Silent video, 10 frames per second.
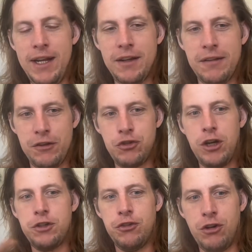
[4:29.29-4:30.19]
Because the
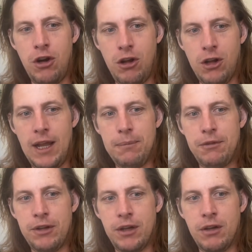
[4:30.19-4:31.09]
structures are all
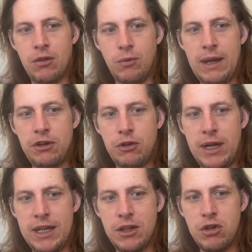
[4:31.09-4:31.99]
collapsing. We have to
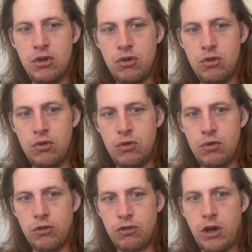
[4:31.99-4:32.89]
create
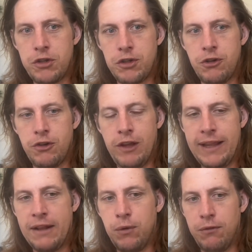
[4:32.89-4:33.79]
new structures. And
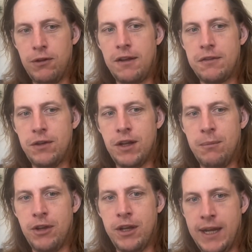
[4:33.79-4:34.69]
that's where philosophy
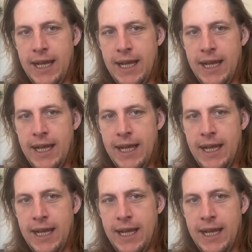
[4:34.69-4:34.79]
comes in.